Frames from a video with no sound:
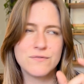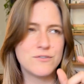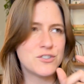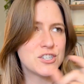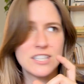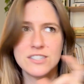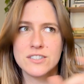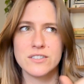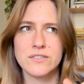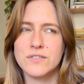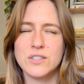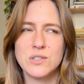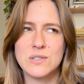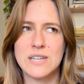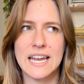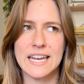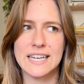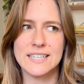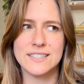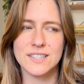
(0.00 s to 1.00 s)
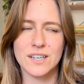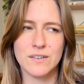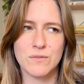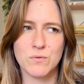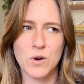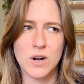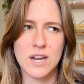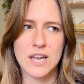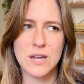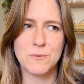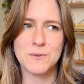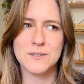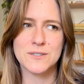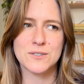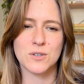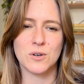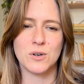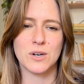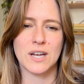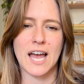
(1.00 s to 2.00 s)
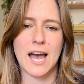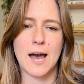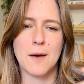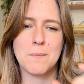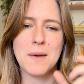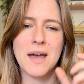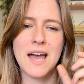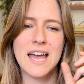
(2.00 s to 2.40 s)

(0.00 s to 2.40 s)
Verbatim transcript: Just a few days of working with Skullcap,